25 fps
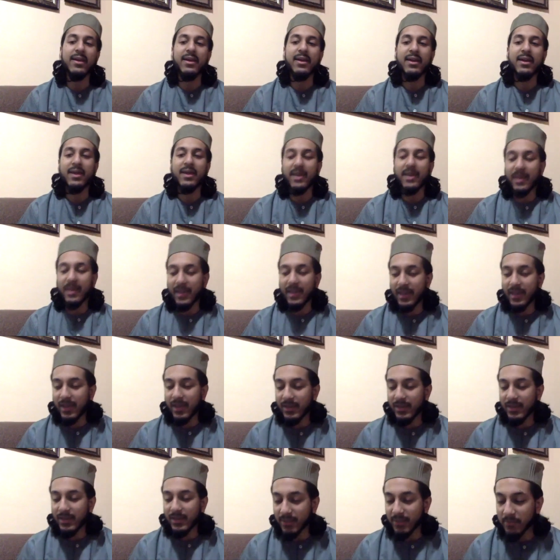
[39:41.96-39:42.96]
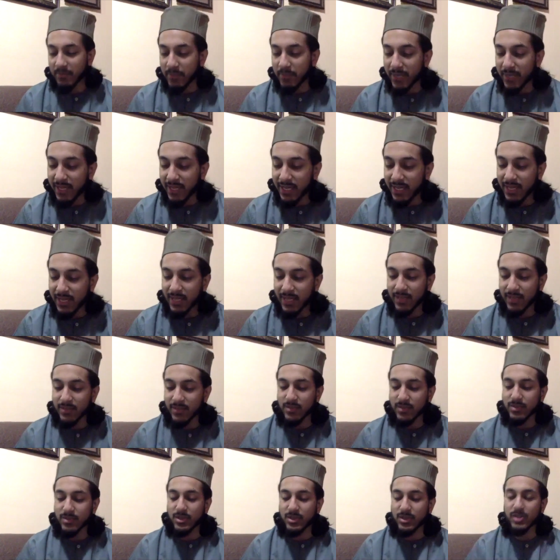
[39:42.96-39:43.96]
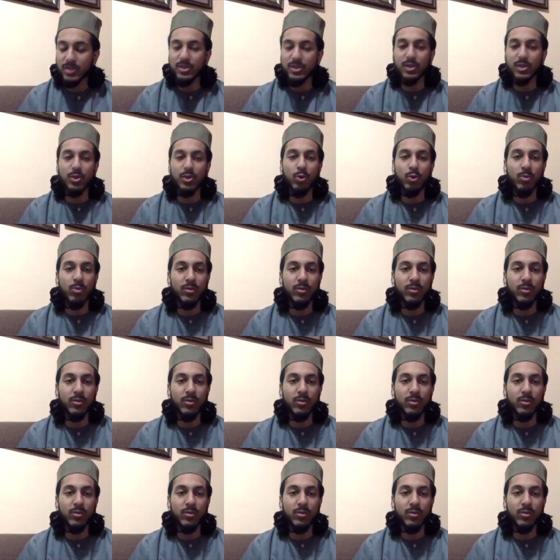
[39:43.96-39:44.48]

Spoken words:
And being such a noble